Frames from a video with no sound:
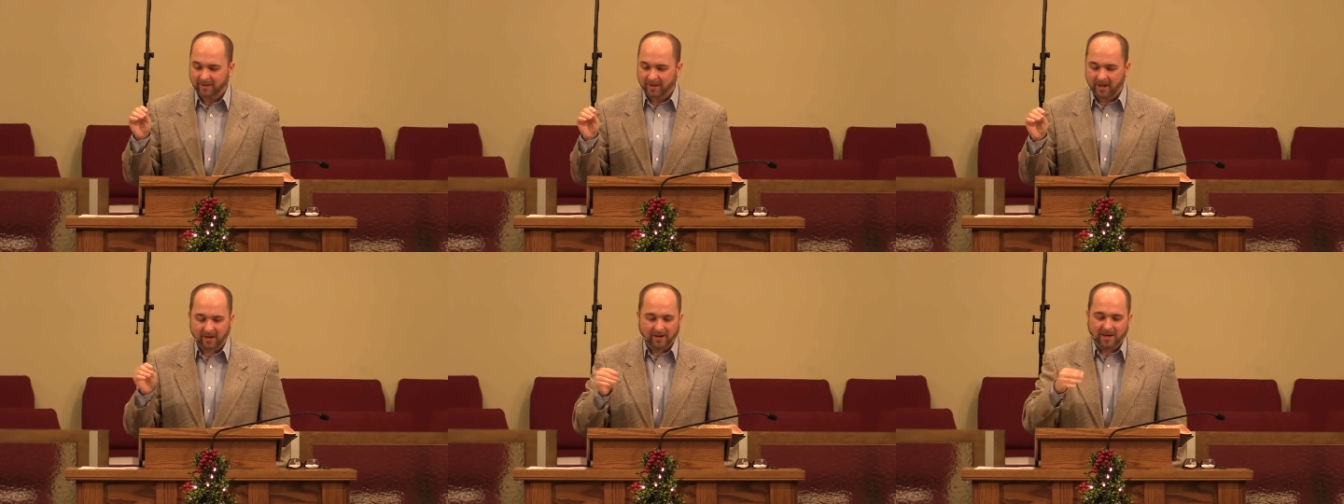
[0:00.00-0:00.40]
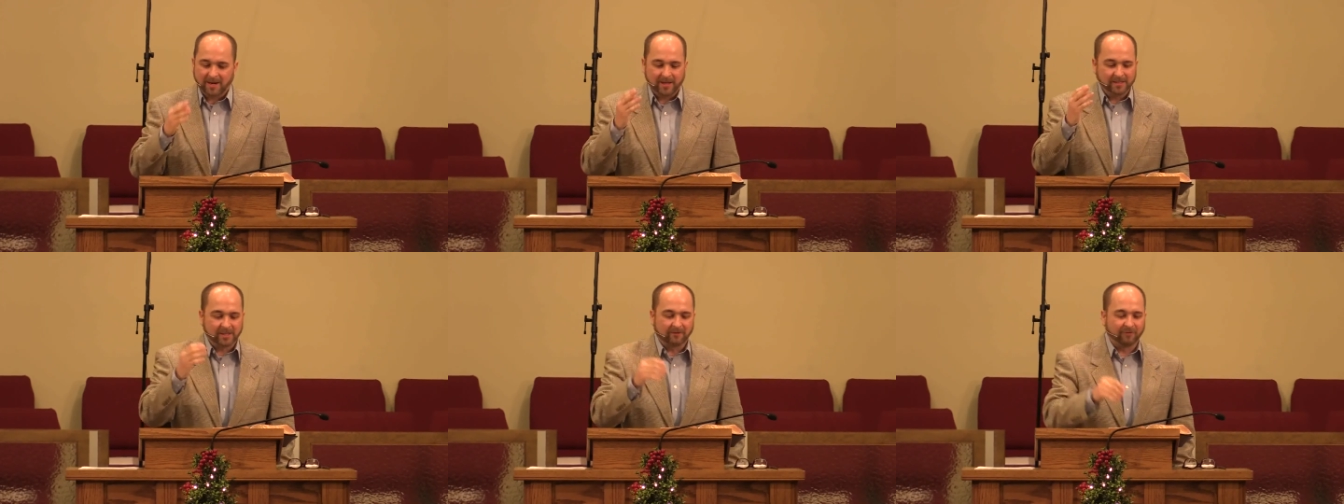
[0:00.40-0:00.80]
it,
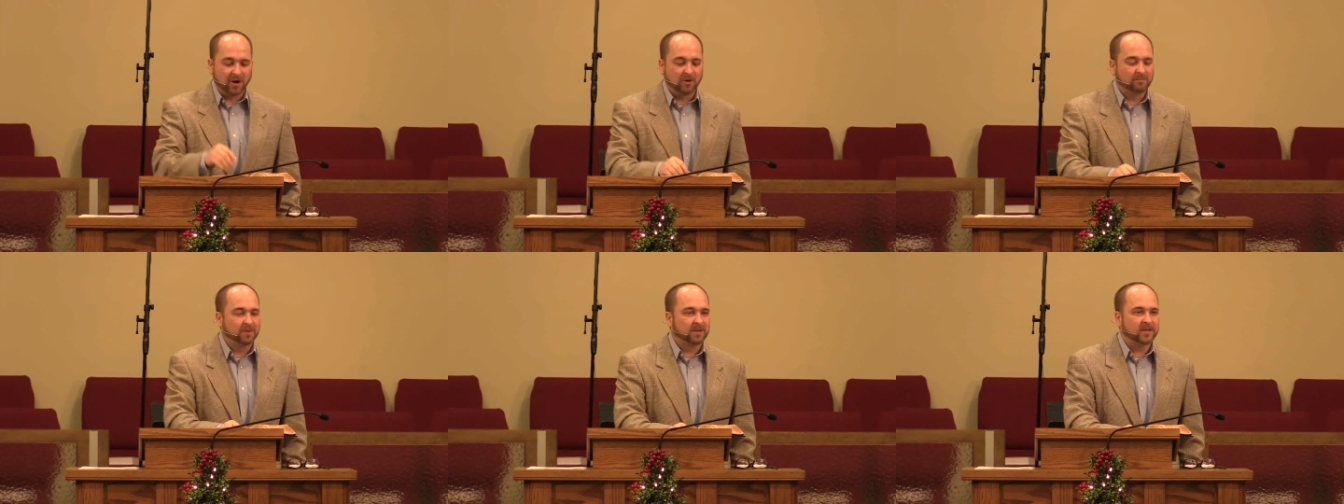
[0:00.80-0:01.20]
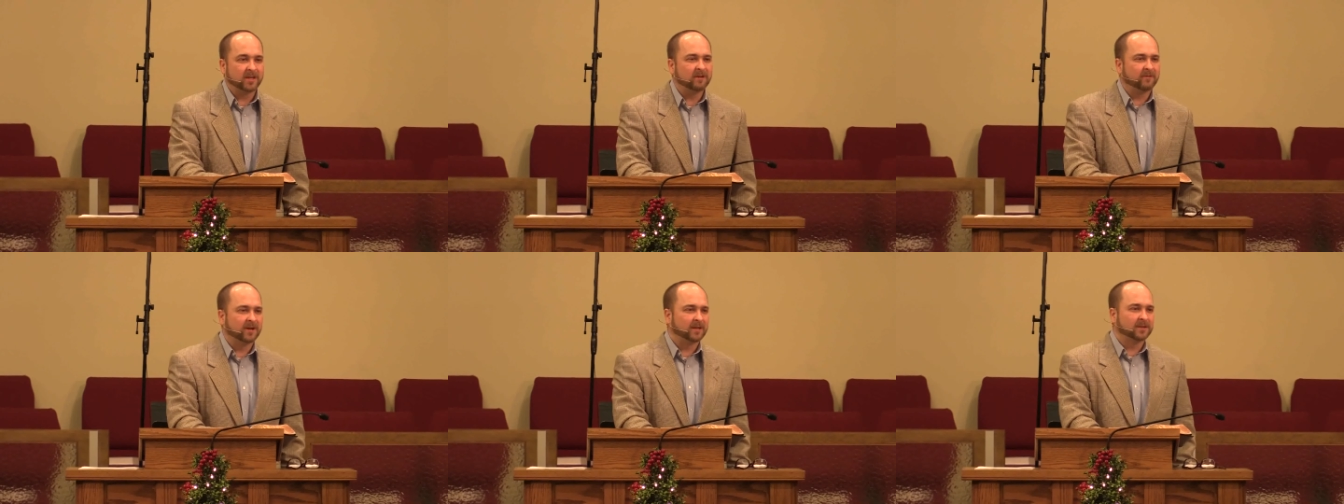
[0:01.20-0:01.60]
listen, if you don't
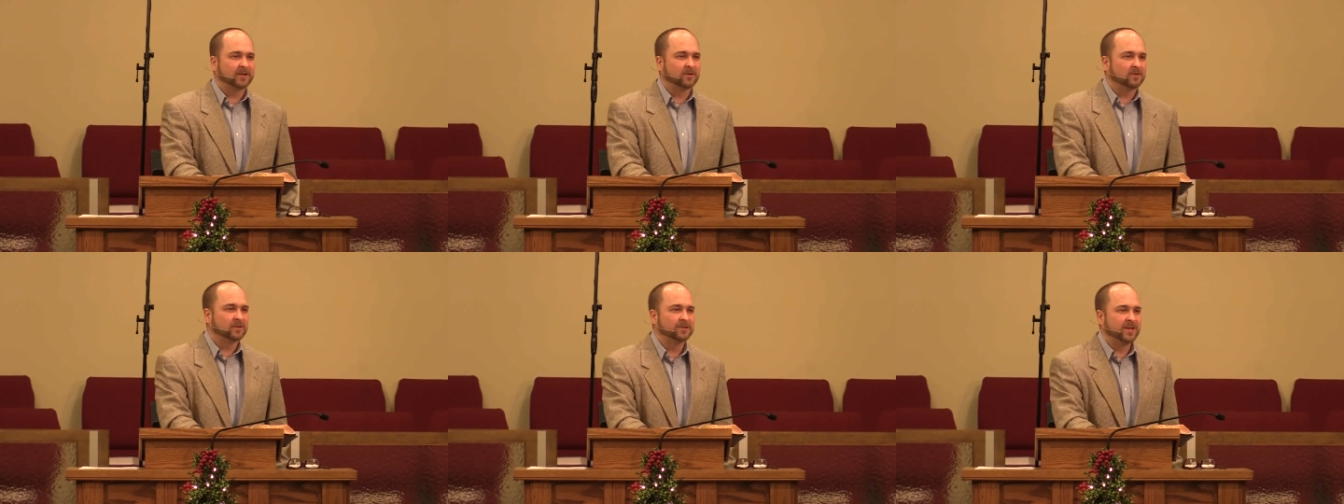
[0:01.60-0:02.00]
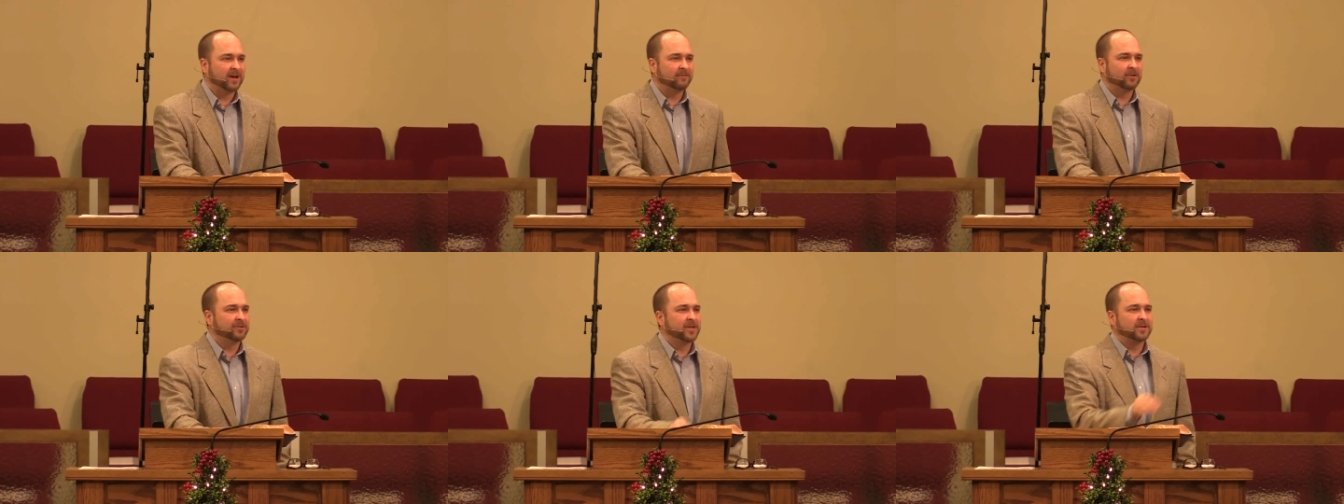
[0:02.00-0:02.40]
believe in a literal
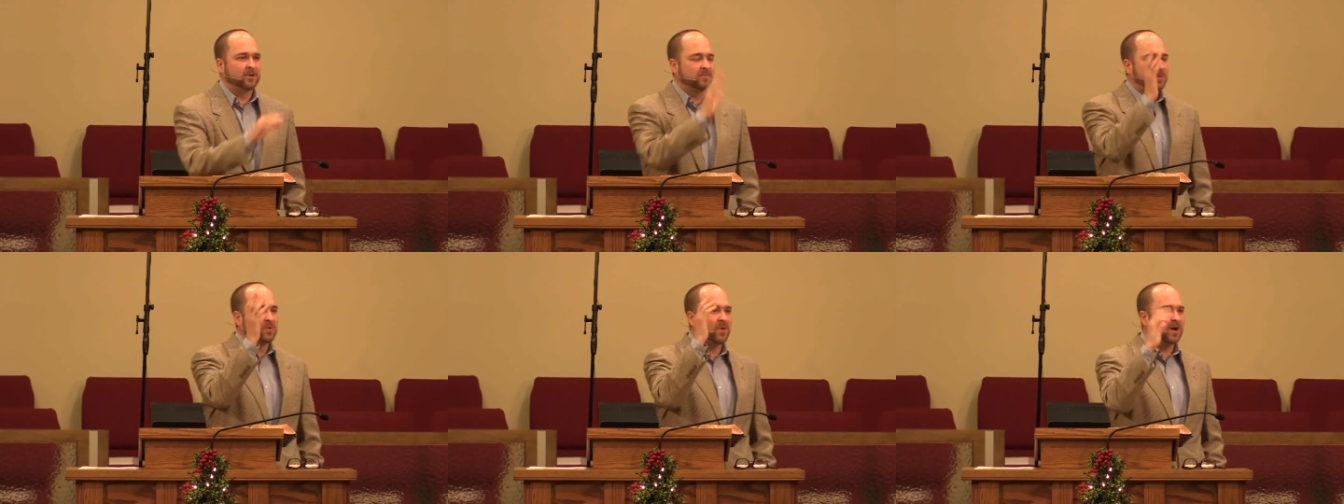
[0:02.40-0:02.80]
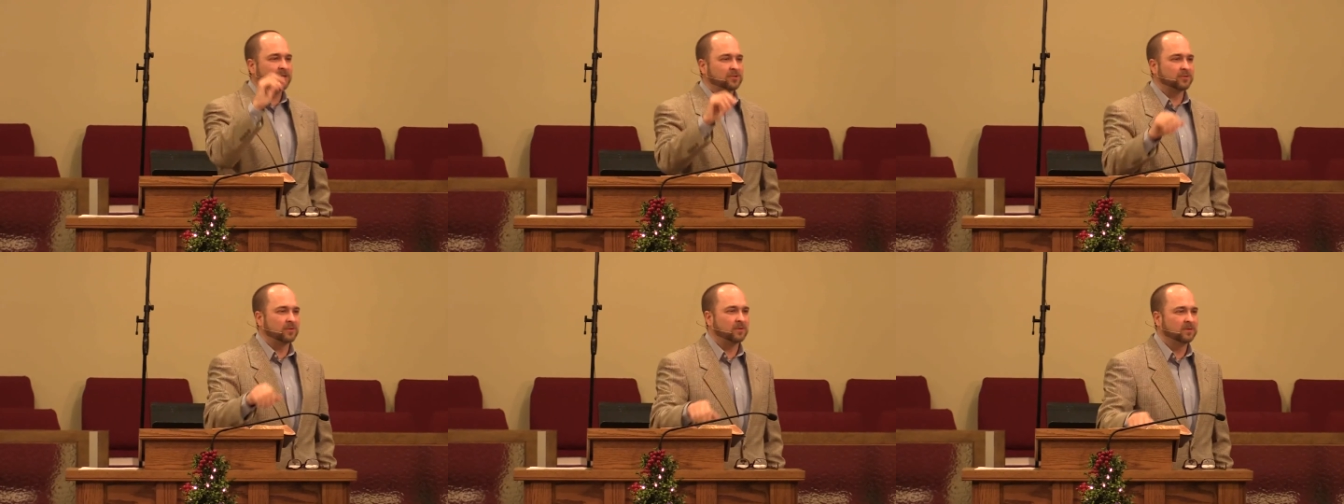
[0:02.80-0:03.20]
devil, then don't be
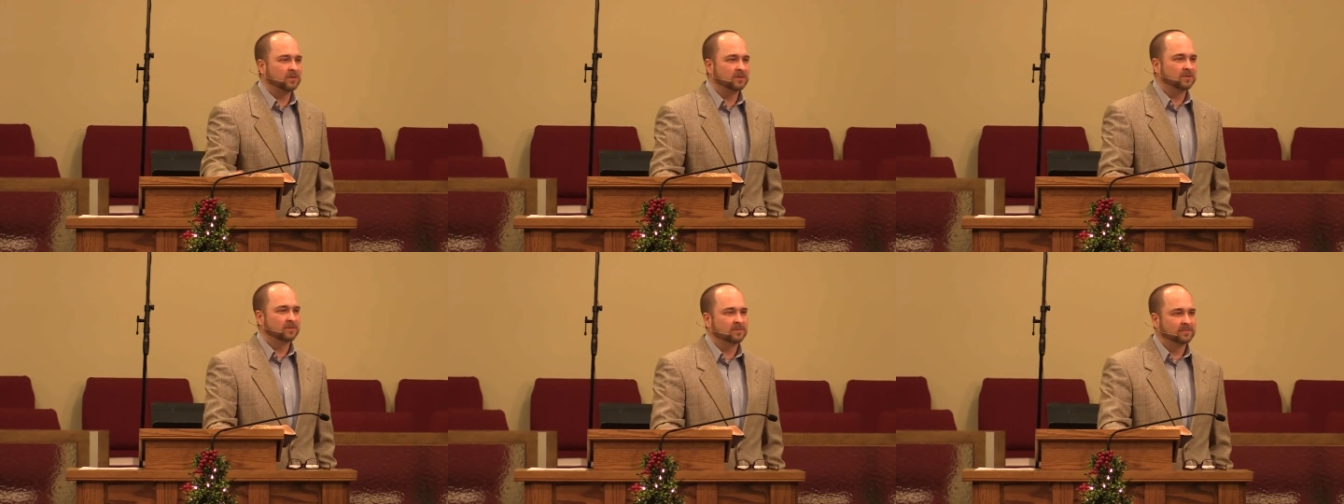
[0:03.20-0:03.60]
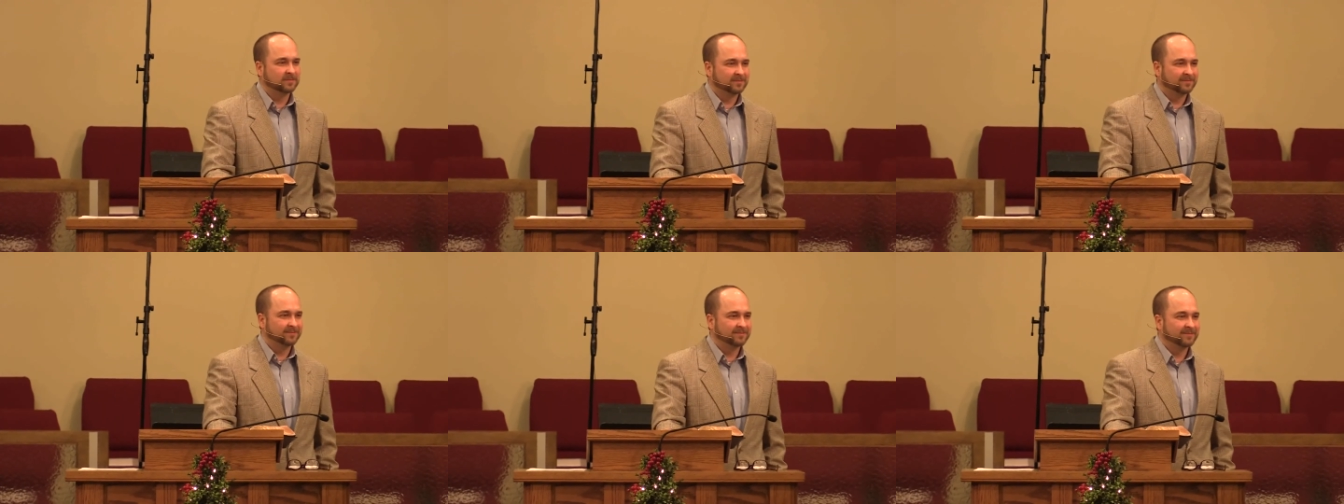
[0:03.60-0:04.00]
watchful.
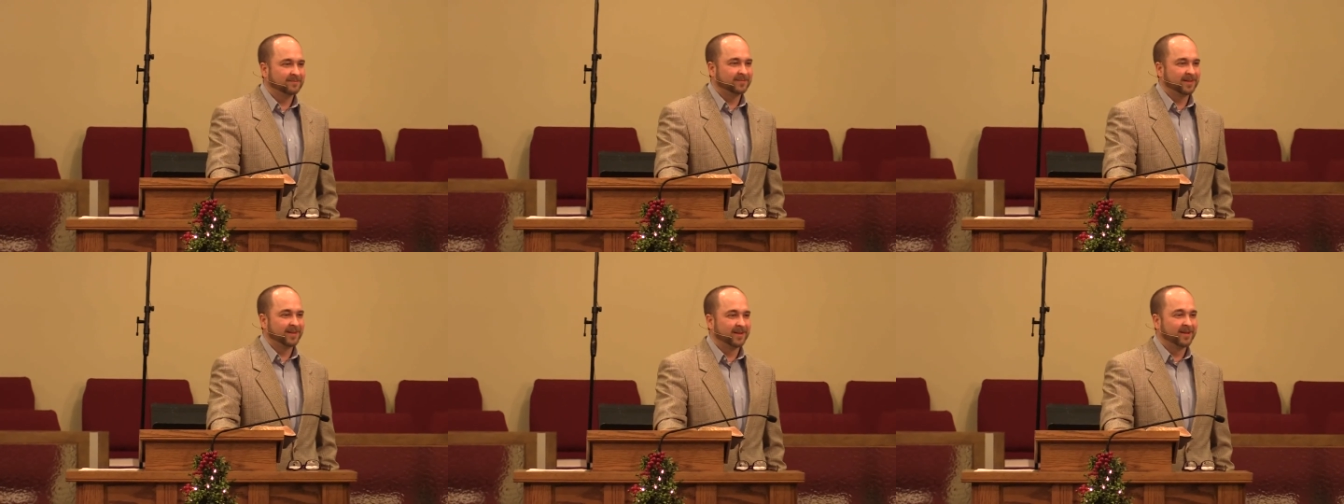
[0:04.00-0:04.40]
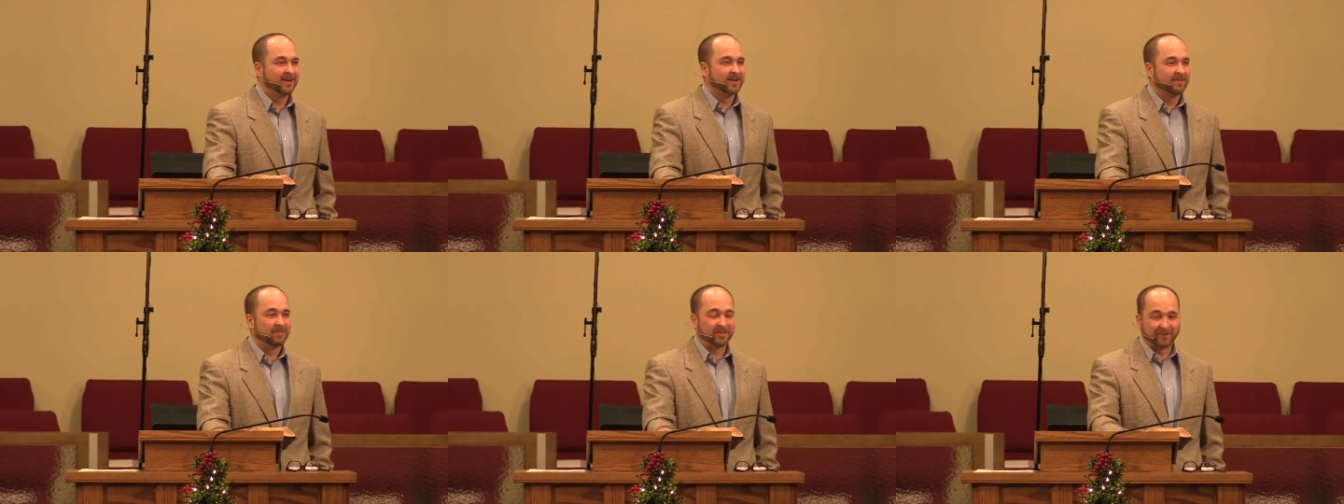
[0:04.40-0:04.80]

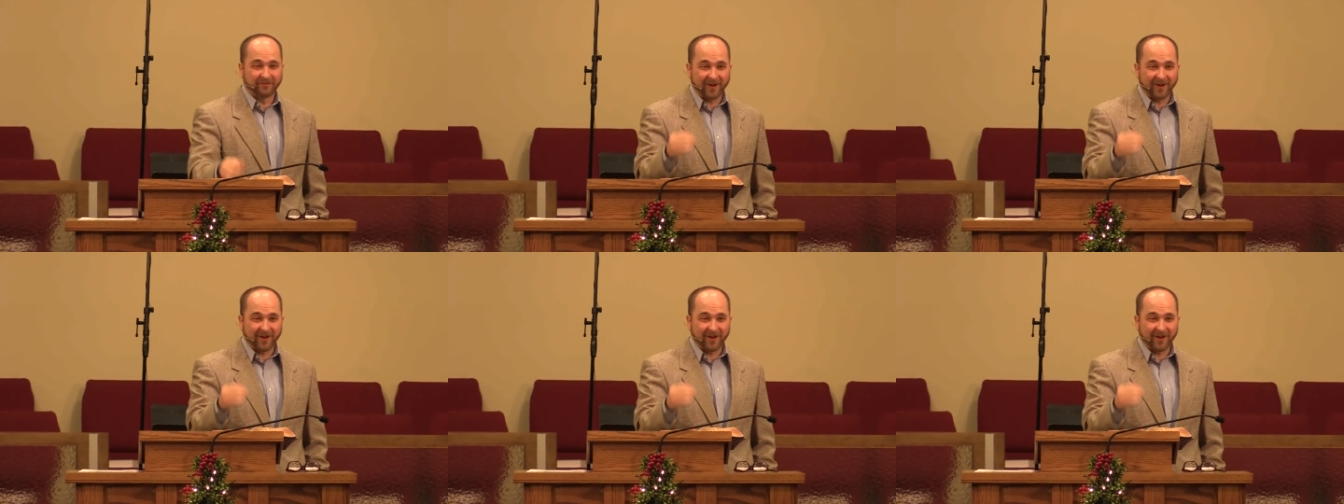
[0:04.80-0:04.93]
But the